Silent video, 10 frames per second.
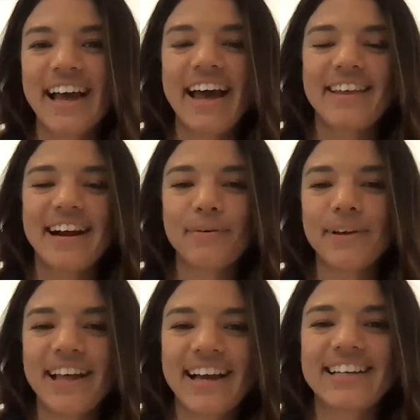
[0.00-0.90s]
And then I
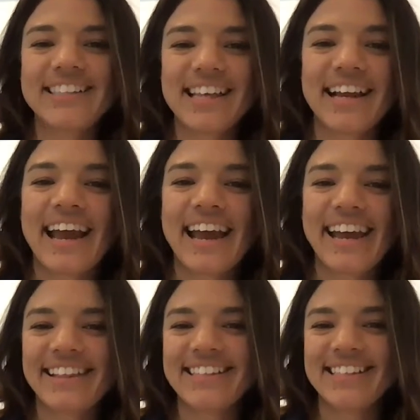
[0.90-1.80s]
realized, like,
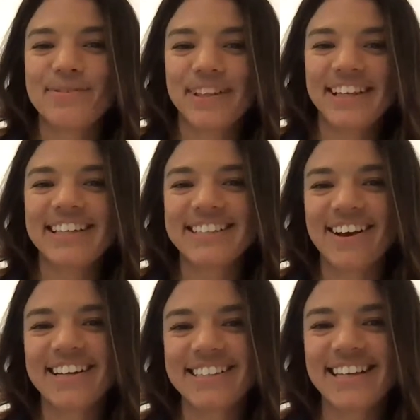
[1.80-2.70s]
hey, this is really
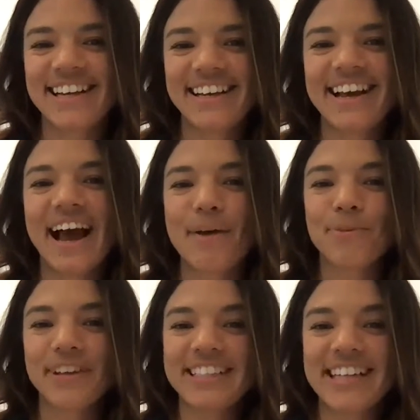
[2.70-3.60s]
exhausting. I'm
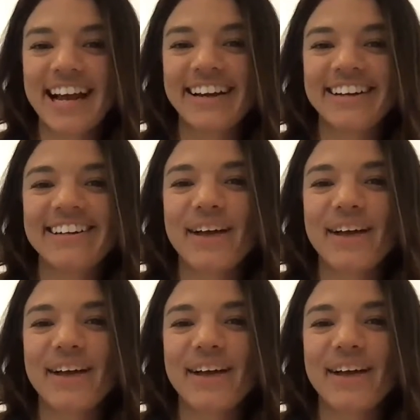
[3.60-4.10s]
really tired.